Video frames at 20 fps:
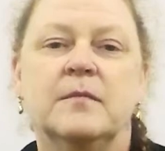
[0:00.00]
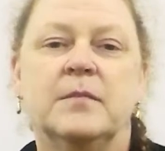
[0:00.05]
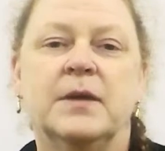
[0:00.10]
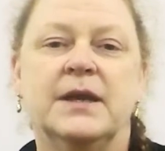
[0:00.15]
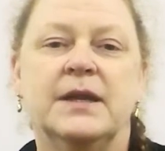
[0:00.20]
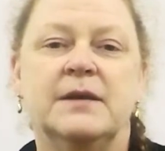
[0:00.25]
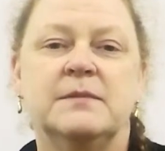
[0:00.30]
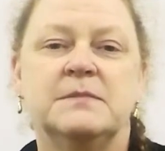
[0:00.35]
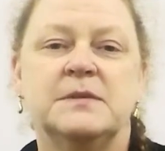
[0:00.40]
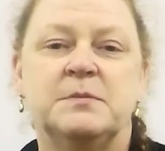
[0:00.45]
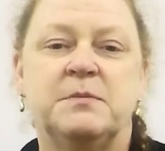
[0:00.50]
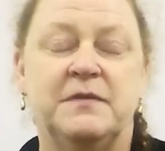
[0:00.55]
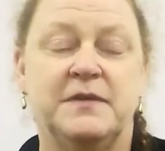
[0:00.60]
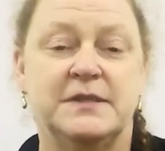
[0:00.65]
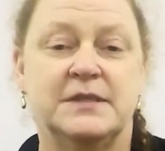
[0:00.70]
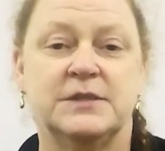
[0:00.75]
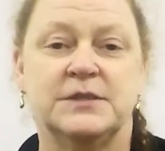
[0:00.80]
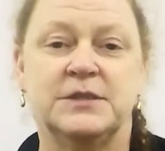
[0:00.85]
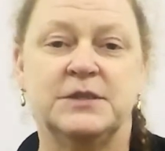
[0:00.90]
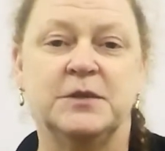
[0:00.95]
My name's
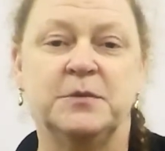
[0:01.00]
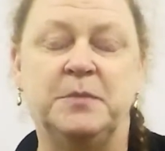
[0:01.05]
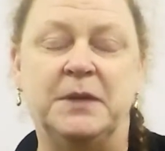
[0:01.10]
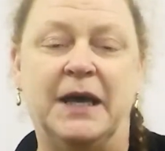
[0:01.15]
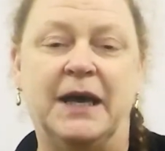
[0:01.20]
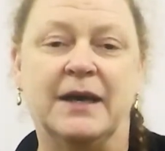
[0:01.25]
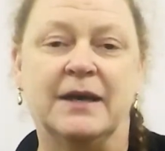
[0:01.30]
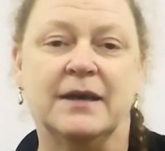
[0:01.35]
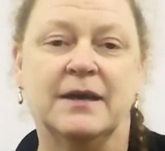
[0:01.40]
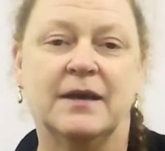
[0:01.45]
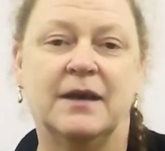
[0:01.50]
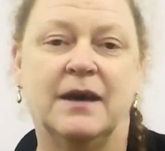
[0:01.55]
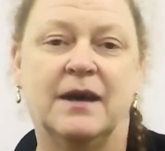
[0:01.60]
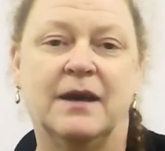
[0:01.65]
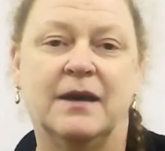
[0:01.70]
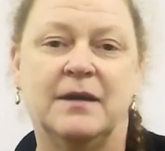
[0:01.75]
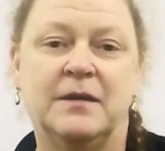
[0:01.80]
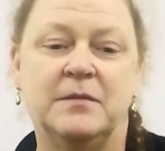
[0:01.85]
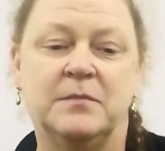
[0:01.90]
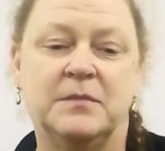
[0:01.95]
Professor Sue Black.
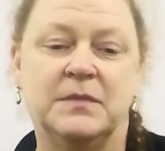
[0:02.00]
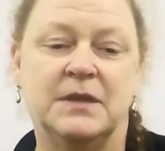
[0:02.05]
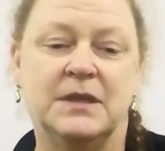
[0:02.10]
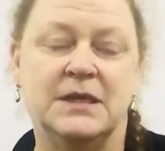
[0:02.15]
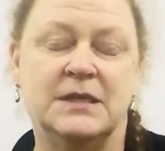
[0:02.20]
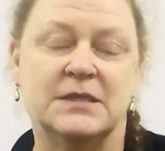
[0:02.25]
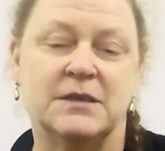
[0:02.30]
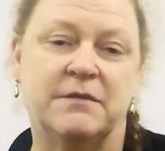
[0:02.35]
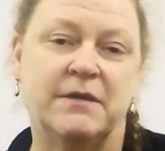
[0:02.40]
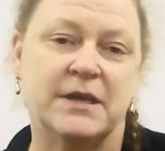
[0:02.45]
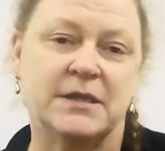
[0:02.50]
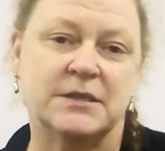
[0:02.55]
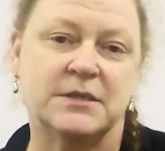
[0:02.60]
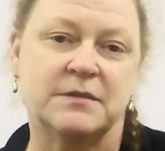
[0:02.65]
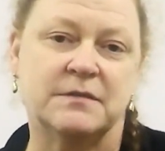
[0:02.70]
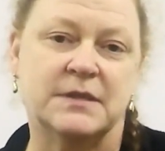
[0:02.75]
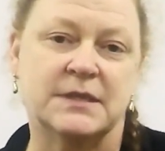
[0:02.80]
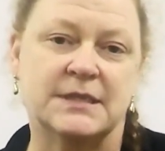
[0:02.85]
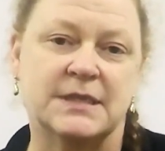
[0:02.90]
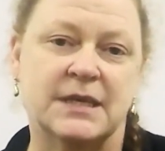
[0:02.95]
I'm the
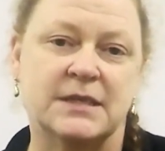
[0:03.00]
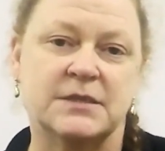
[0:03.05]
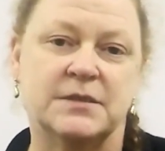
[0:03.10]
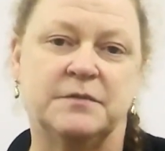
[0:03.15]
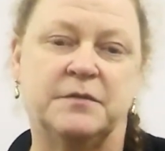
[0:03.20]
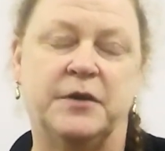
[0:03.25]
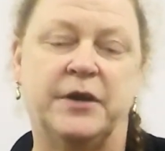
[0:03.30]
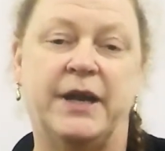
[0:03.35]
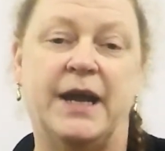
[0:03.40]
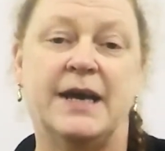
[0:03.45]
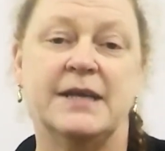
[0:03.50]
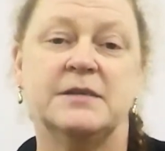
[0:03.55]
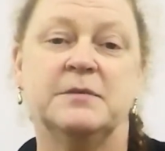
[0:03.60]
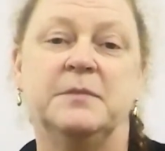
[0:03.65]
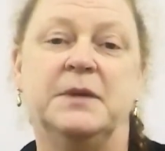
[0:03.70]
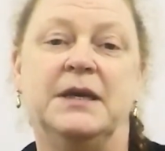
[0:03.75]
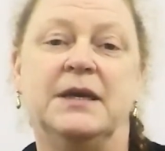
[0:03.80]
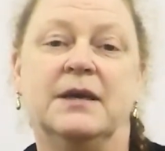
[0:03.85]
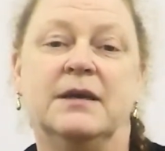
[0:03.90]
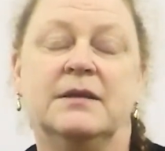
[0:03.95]
Director of the Centre for
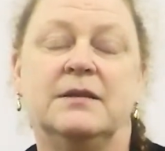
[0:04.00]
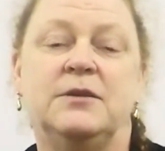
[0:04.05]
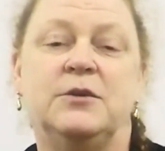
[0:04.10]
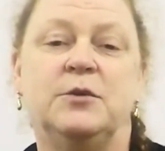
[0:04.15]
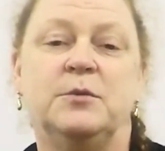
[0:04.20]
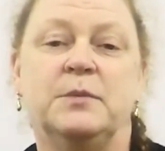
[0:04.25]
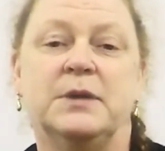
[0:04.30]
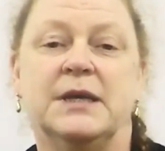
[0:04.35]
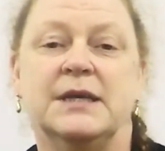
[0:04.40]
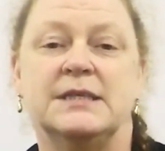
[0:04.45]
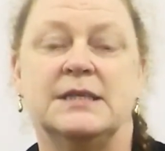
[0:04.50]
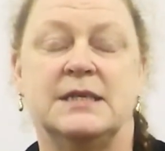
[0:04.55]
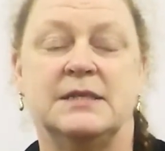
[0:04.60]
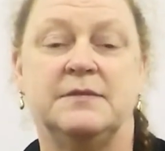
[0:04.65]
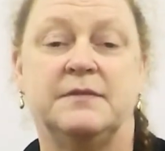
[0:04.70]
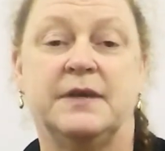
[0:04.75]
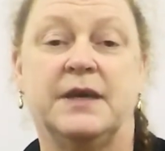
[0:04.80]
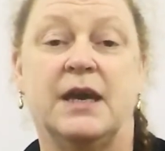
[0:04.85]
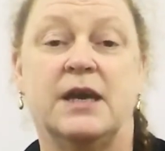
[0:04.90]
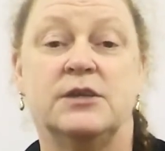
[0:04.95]
Anatomy and Human
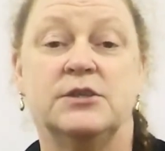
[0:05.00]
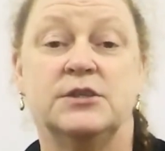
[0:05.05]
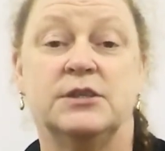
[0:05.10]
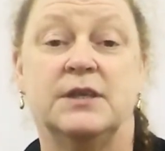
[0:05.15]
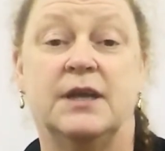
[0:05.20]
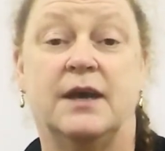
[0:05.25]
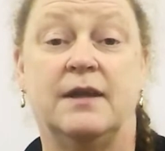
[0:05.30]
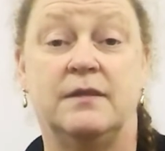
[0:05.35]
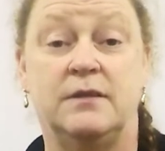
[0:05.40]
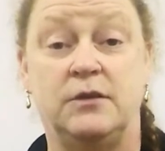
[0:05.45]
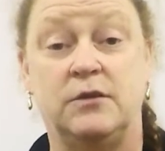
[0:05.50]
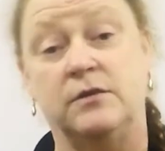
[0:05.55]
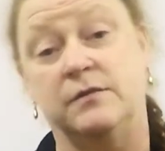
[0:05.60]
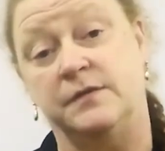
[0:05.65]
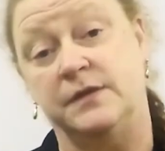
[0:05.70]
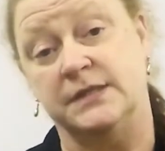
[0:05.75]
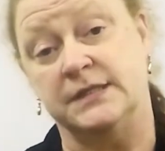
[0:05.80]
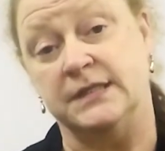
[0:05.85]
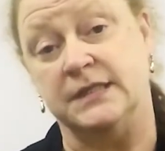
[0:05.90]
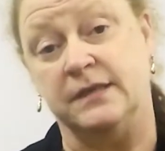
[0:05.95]
Identification at the
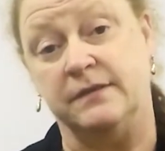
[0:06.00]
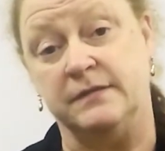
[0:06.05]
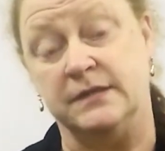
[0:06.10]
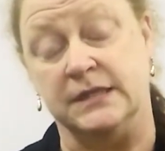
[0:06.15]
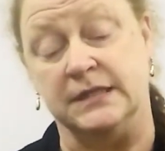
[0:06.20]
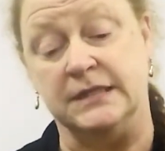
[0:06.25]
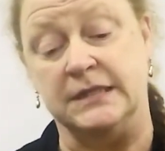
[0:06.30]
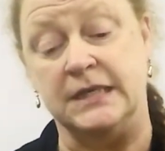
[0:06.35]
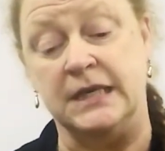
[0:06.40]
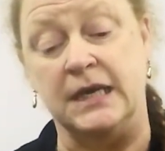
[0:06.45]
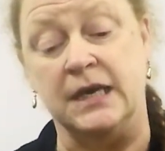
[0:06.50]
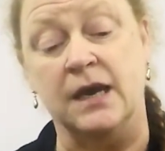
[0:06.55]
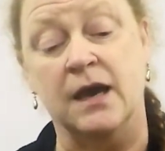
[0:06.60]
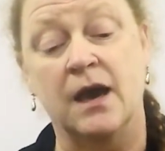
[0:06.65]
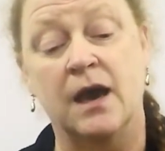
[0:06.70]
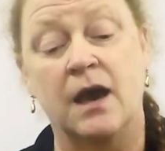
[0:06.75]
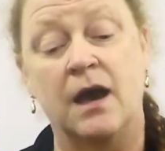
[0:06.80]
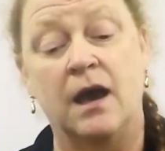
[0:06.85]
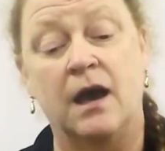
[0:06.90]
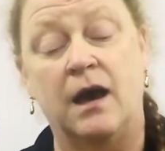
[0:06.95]
University of Dundee.
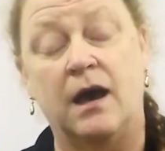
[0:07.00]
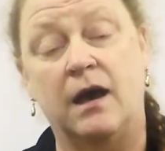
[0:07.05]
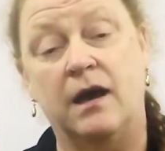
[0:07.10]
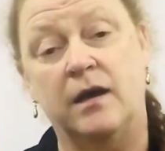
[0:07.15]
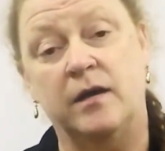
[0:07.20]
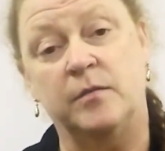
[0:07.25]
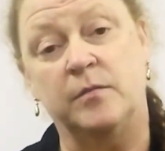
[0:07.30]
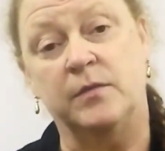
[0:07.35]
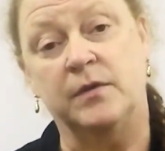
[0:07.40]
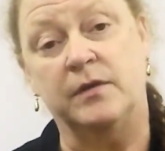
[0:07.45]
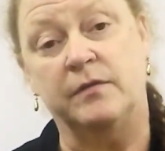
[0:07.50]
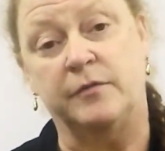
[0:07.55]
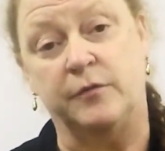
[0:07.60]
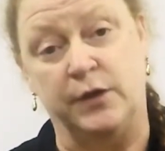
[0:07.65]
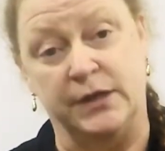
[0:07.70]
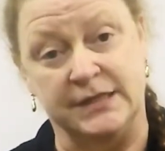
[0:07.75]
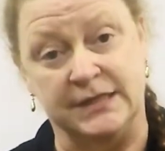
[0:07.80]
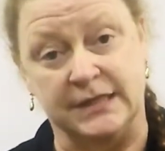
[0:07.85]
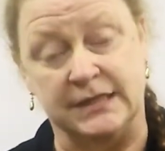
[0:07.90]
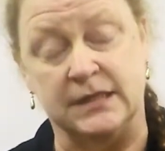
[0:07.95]
I'm a
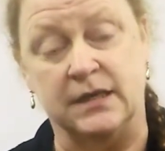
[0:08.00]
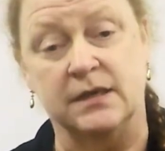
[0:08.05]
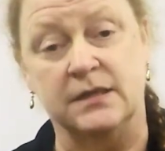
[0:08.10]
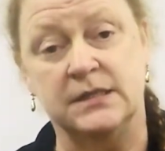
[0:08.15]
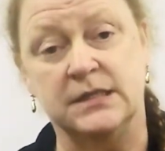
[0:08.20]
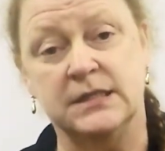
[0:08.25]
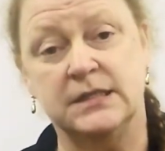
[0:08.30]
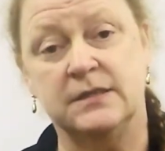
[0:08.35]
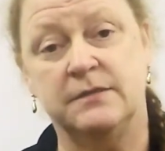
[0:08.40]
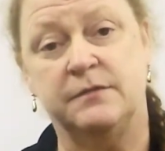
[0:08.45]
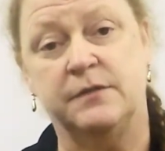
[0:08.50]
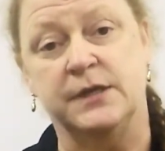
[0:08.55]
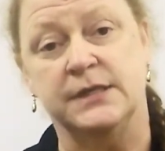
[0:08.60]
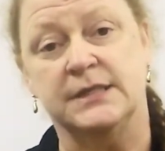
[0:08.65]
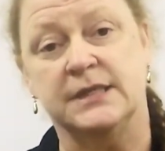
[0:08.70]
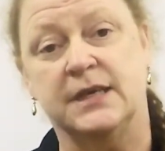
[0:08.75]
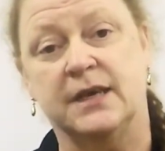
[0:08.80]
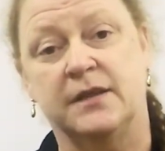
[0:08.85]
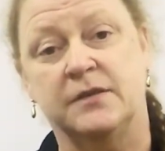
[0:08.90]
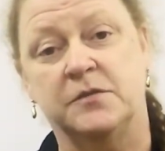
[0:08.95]
forensic scientist, a
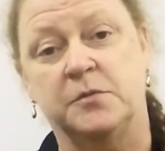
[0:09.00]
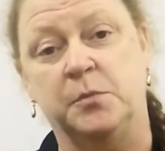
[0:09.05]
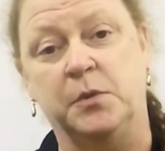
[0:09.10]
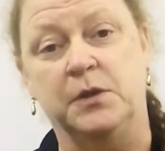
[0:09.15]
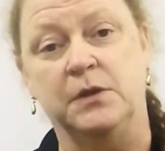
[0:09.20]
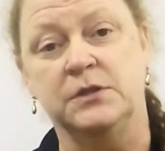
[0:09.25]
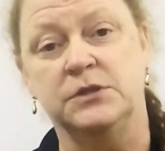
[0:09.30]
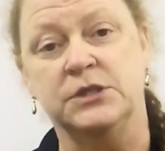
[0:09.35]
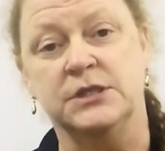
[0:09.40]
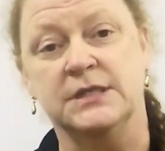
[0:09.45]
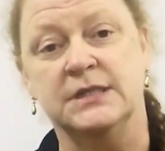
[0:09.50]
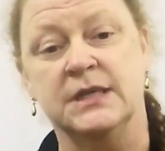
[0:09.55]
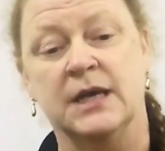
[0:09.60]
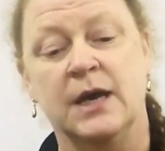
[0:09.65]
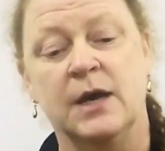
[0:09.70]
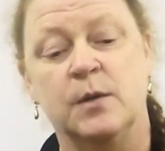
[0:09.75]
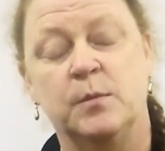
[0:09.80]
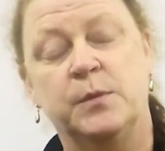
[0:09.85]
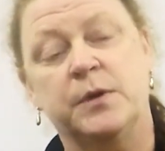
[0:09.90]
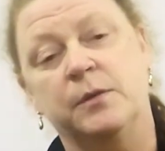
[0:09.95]
forensic anthropologist,
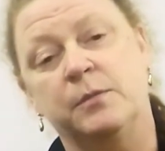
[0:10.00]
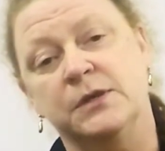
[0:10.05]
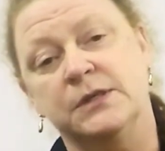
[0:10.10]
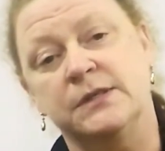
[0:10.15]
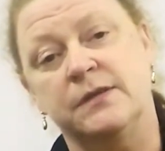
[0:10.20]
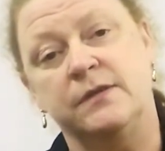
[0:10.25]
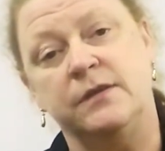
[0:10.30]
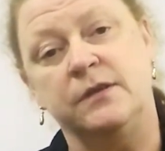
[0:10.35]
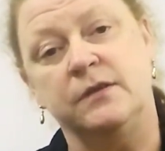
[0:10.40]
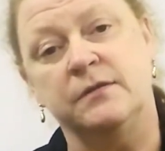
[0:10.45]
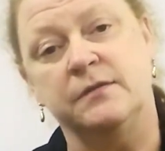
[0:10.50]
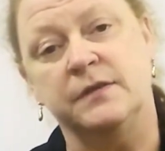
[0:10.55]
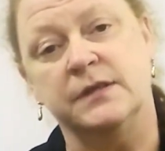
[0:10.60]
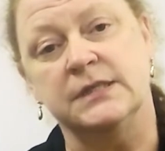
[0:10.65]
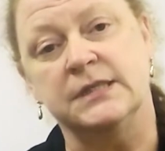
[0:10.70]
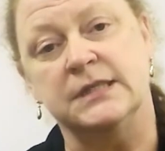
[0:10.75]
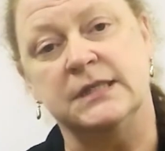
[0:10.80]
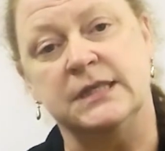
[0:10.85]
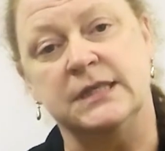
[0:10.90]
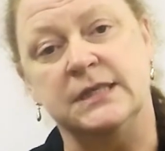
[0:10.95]
but I'm also the
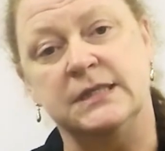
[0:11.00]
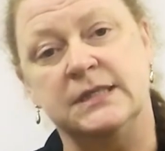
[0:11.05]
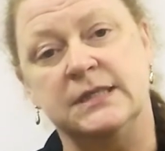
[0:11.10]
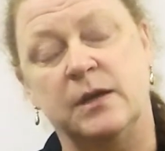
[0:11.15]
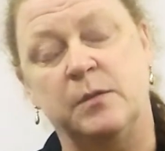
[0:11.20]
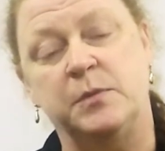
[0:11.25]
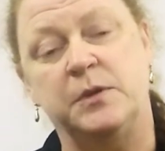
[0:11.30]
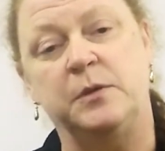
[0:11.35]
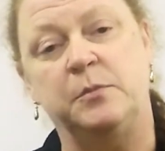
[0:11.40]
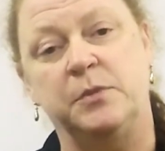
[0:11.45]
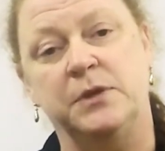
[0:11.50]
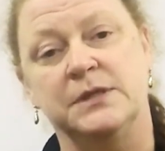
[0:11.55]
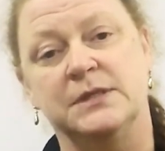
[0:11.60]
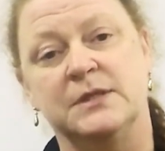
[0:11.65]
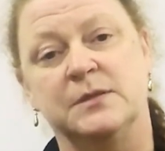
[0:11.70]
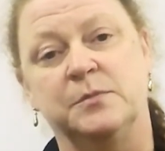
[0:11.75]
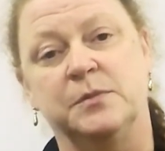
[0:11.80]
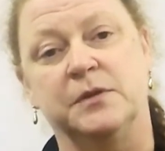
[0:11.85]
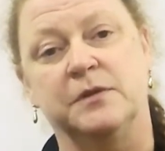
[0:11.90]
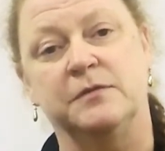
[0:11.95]
university's Deputy
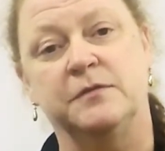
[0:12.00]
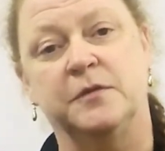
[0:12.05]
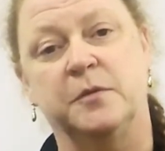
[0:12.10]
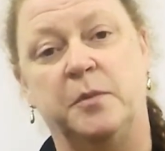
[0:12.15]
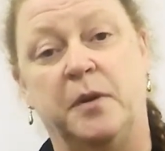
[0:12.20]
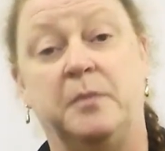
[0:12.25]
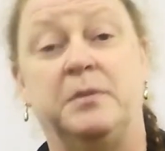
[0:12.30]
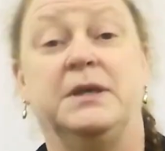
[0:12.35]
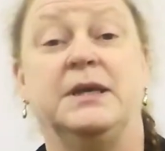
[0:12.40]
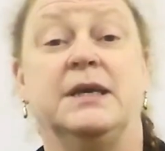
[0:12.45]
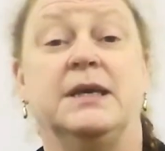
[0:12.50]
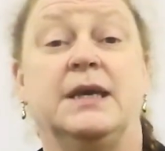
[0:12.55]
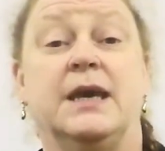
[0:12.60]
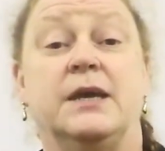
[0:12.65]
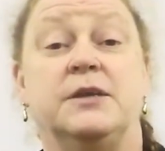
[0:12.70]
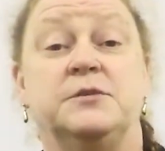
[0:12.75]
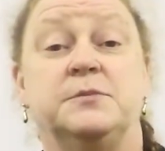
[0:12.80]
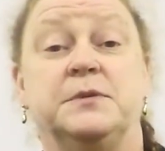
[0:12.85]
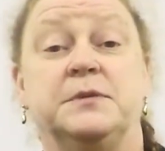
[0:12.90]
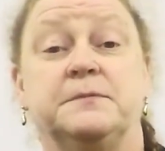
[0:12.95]
Principal for Public
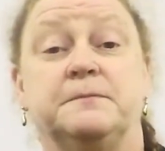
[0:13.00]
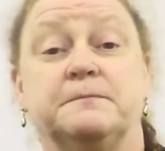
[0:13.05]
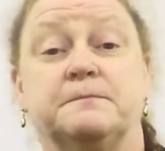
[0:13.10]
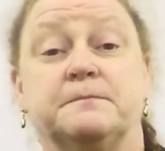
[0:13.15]
Engagement.